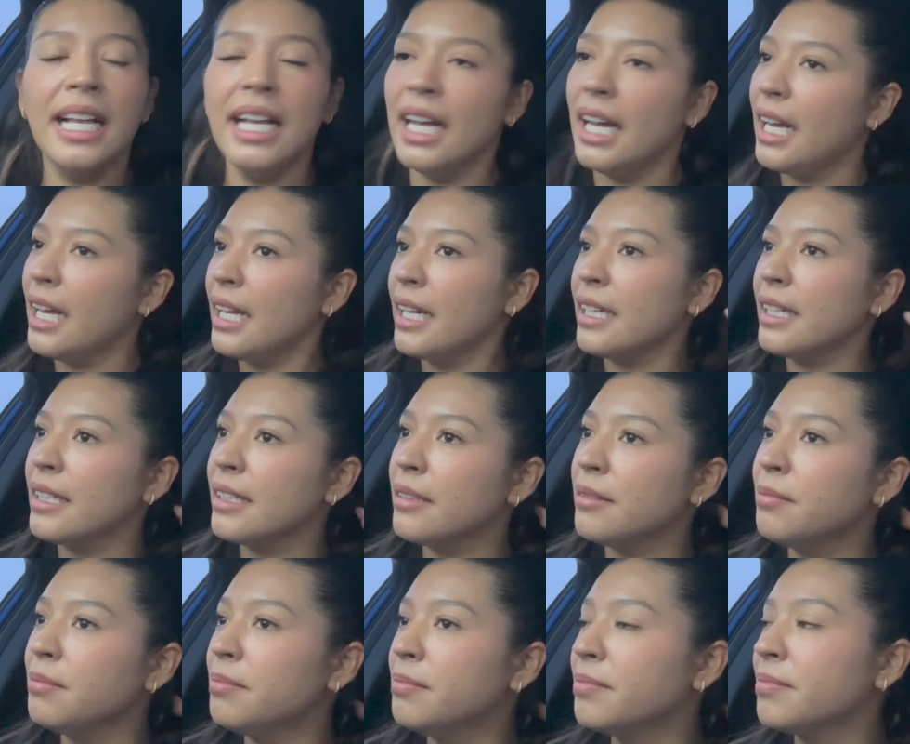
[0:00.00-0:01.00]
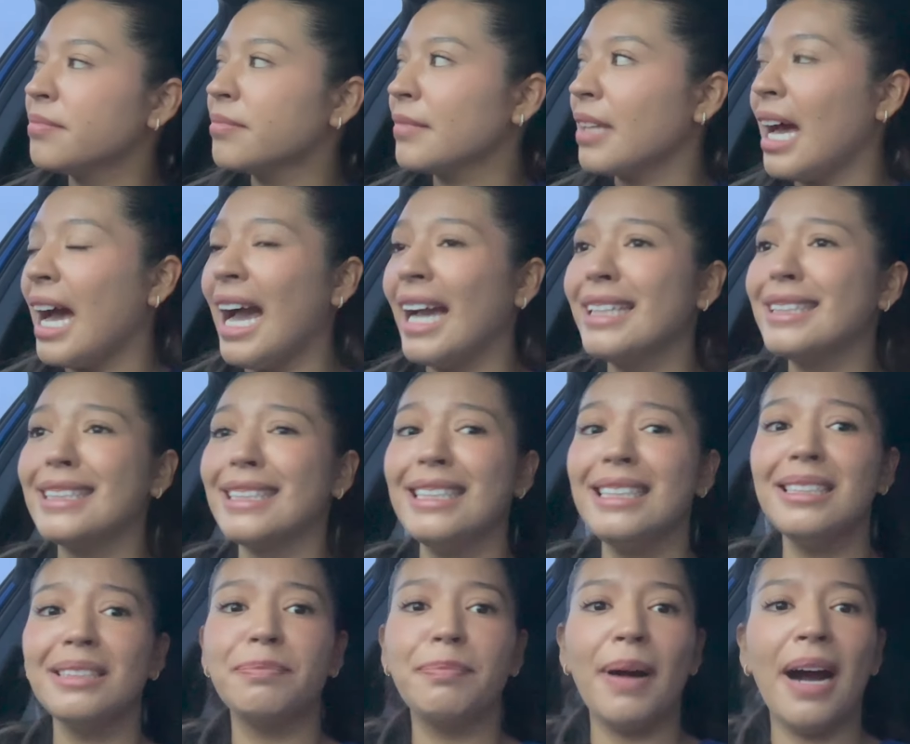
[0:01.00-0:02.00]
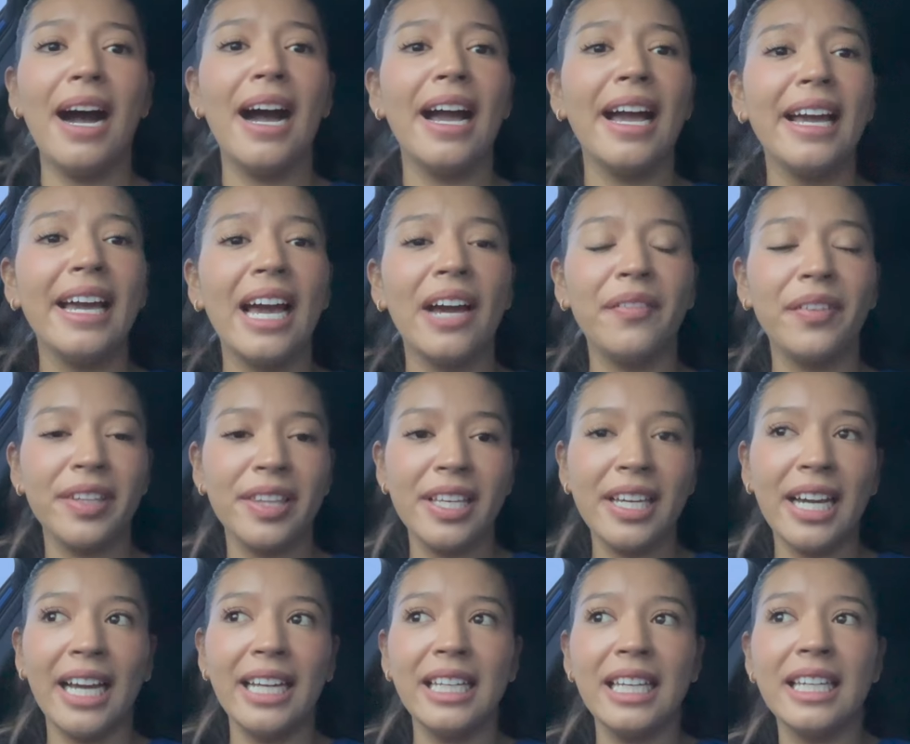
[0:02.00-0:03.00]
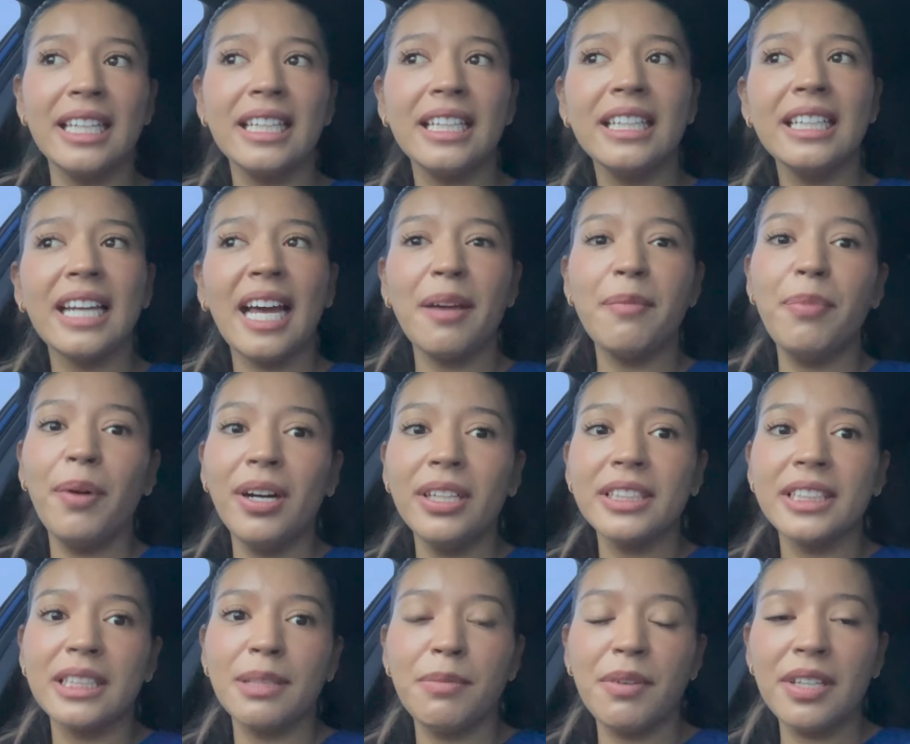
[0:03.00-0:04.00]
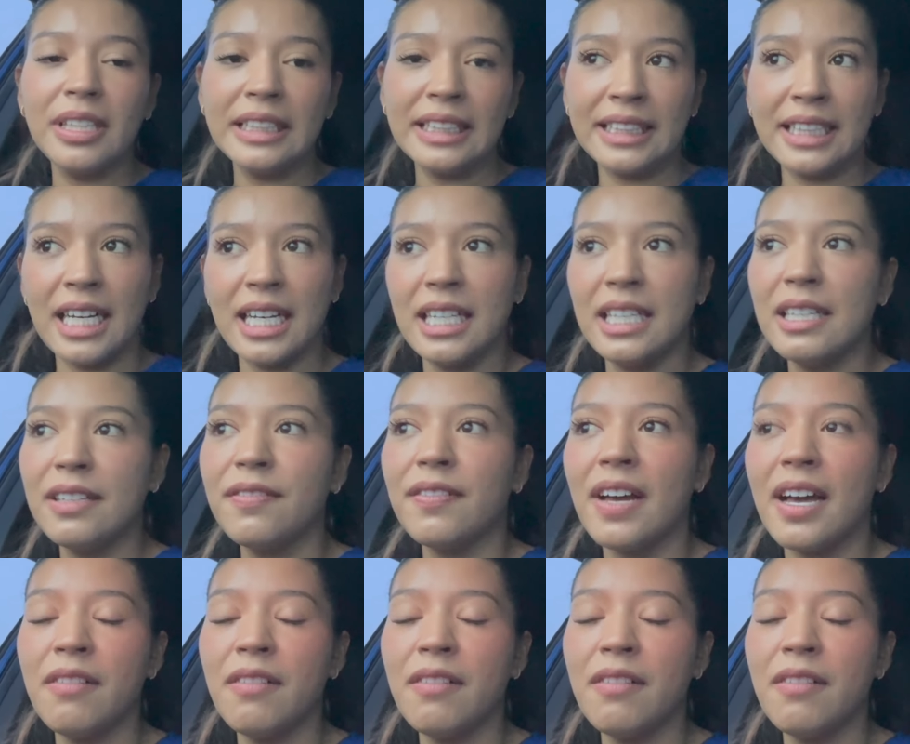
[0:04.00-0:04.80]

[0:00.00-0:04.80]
Um, I didn't buy everything I needed. I bought some of the stuff.